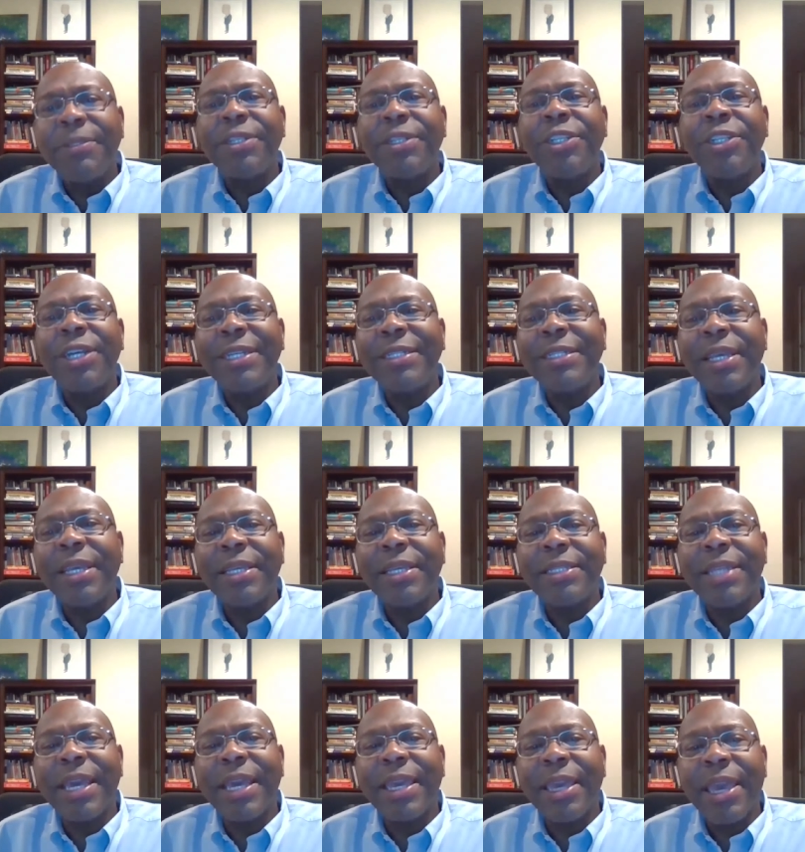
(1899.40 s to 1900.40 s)
suggesting
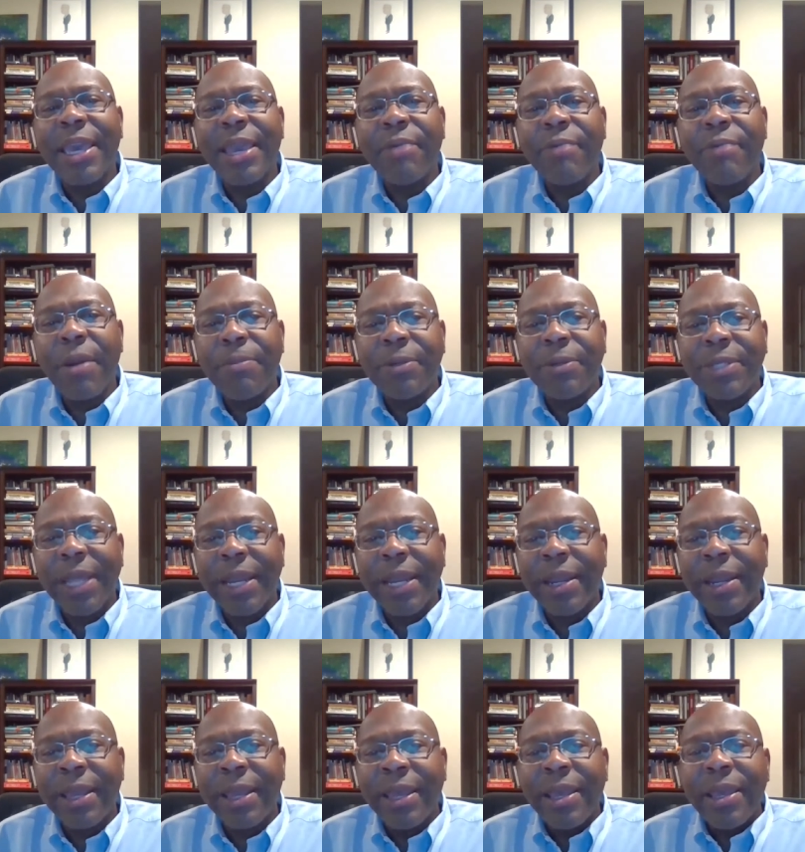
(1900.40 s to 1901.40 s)
is that King
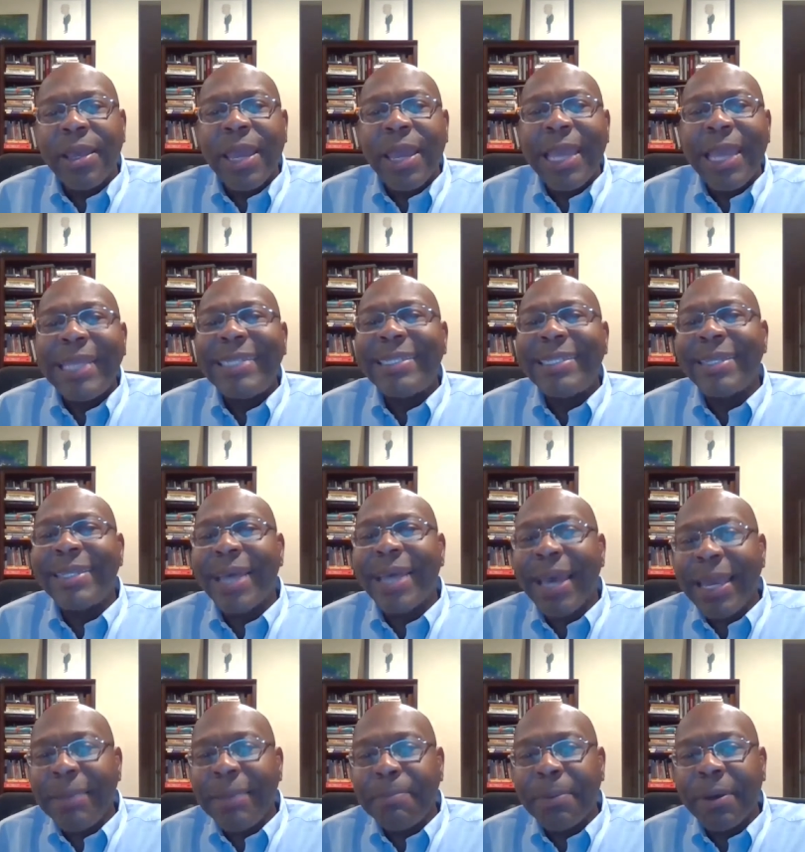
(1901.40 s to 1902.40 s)
represented a
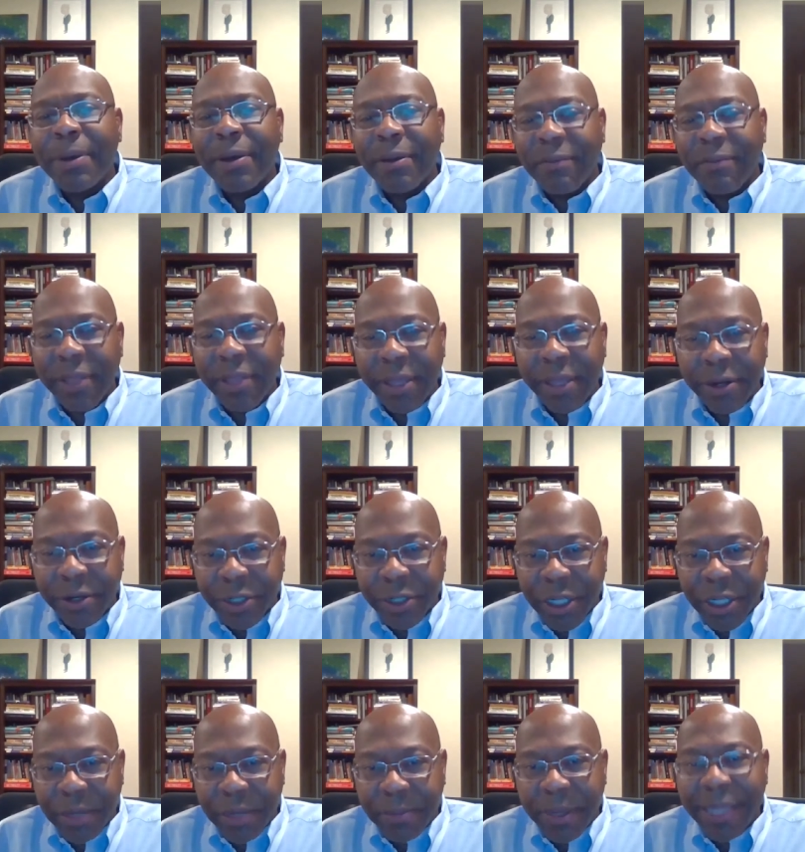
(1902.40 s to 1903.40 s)
type of
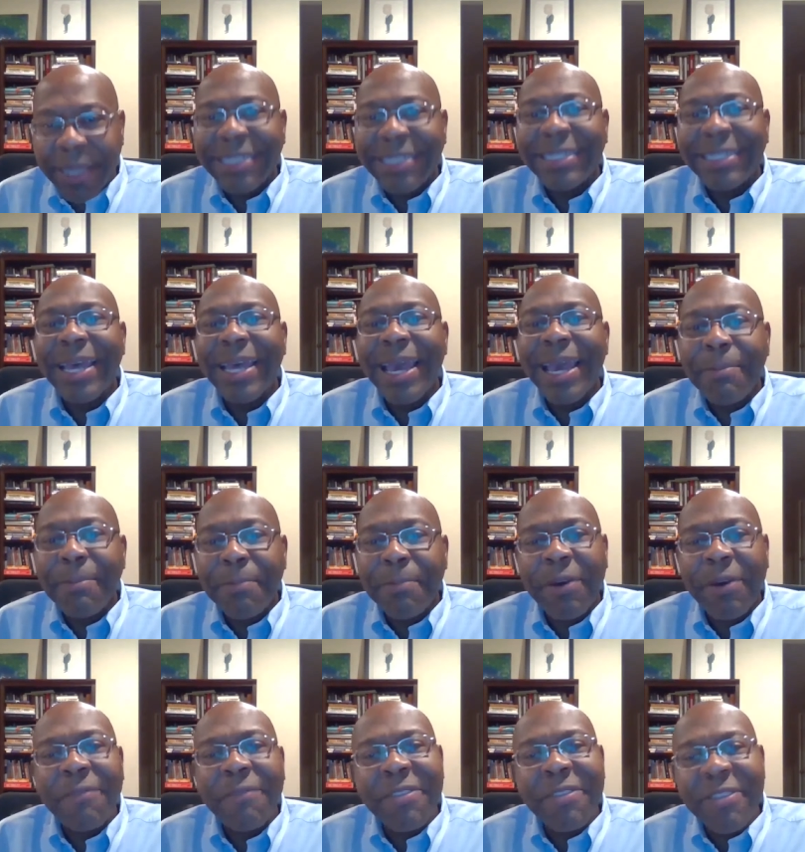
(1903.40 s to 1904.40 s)
leadership, a type
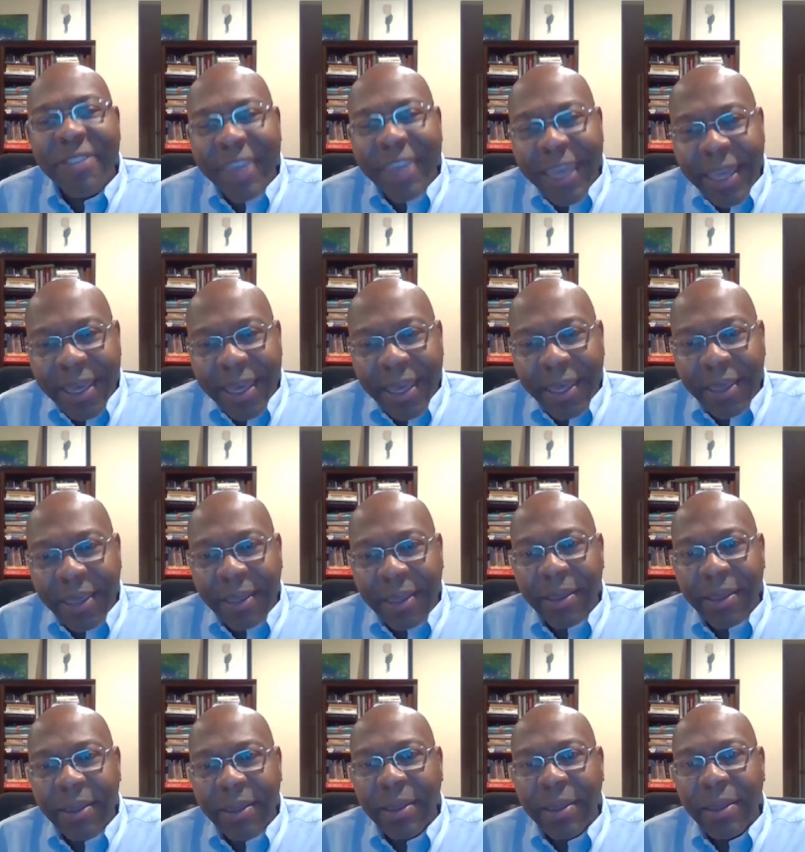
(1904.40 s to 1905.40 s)
of thinking,
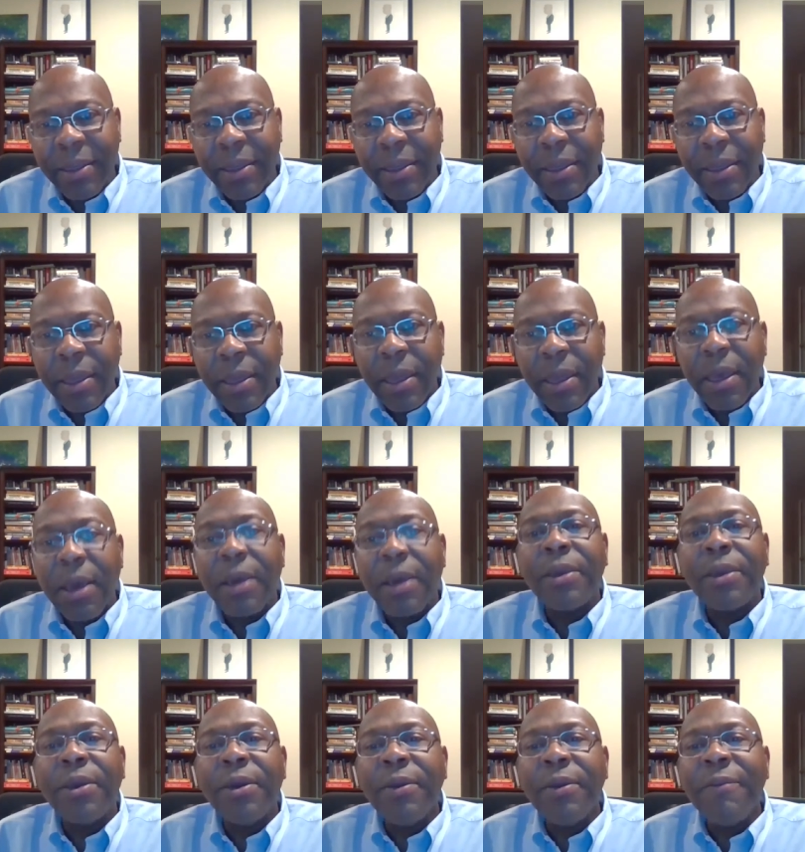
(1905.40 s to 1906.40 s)

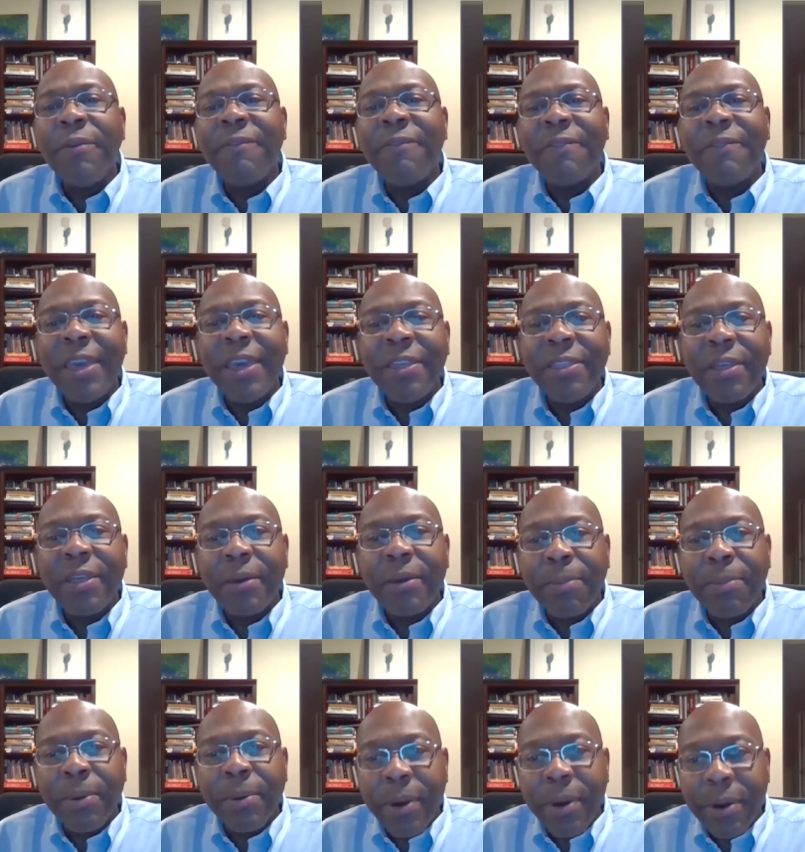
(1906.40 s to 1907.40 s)
a good faith
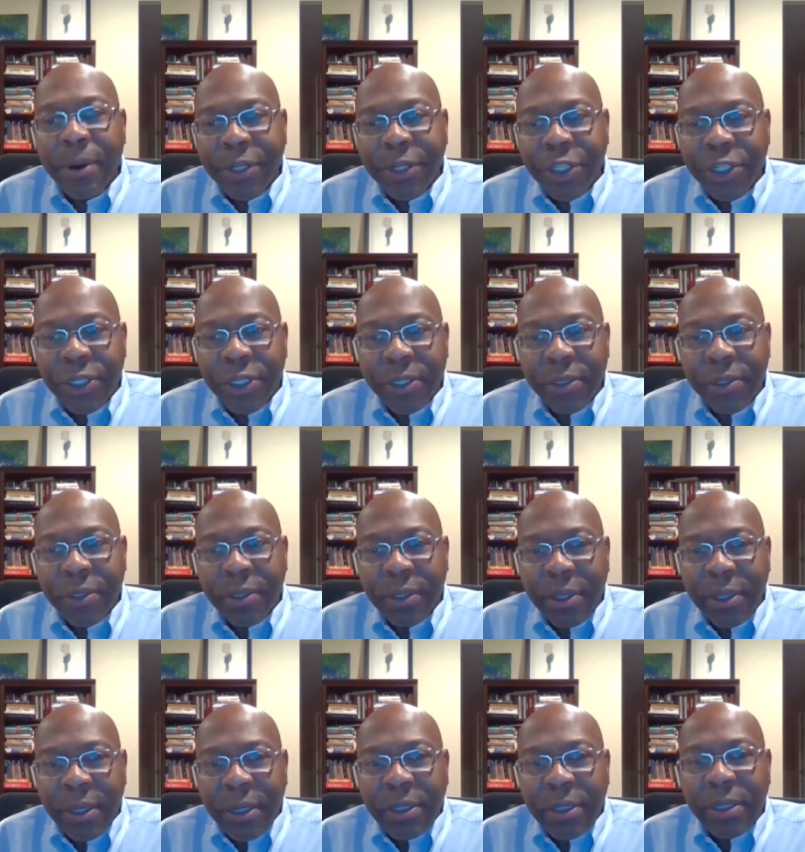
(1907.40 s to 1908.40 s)
approach
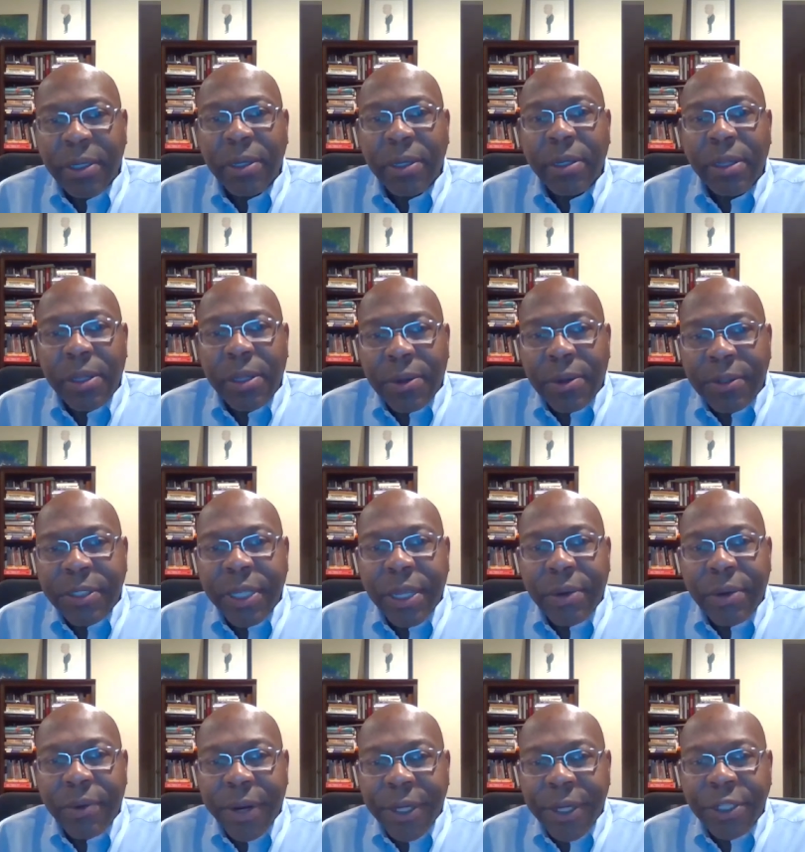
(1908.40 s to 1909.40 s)
to
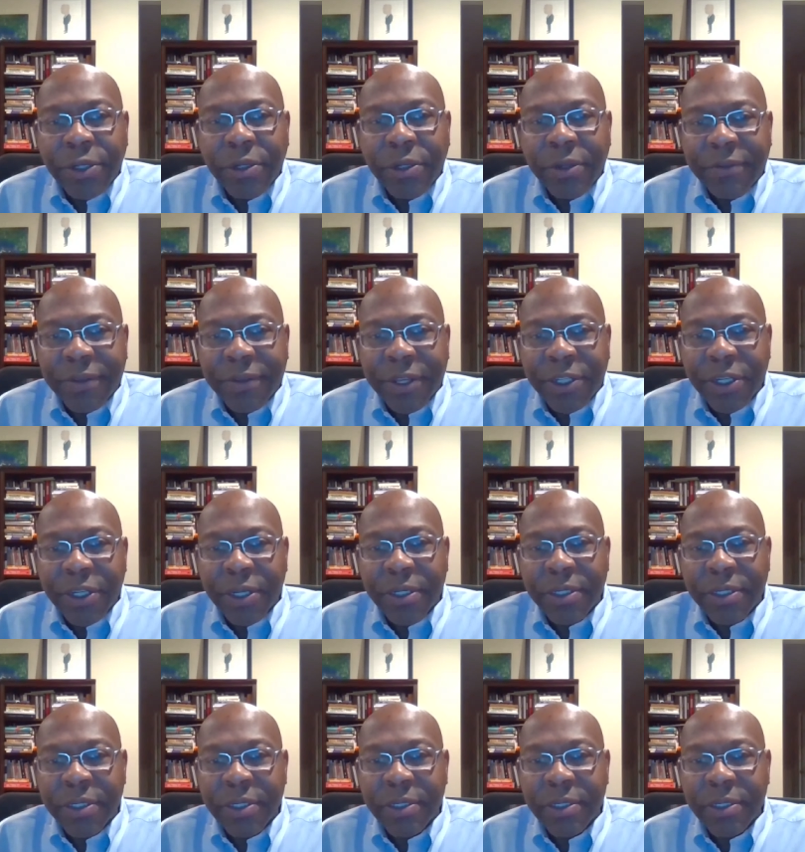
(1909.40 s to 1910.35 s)
closing racial divisions